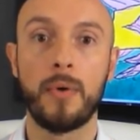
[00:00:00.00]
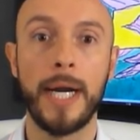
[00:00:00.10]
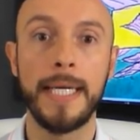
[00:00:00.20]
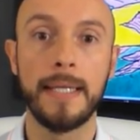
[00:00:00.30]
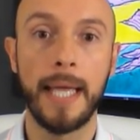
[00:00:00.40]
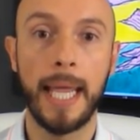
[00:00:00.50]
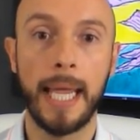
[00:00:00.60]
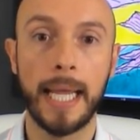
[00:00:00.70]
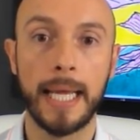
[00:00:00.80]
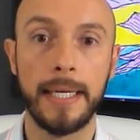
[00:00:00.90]
right?
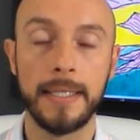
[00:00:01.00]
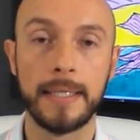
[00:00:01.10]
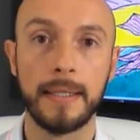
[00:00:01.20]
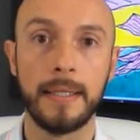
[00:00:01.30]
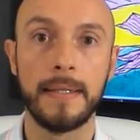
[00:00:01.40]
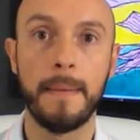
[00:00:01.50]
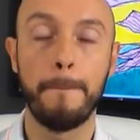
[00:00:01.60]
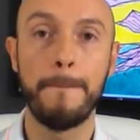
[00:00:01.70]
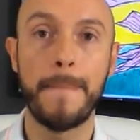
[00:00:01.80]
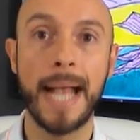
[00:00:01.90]
And the
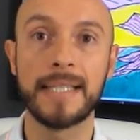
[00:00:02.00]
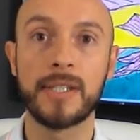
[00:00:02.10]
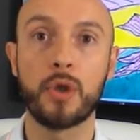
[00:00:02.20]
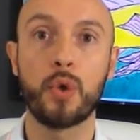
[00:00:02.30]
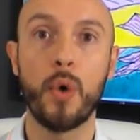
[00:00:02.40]
max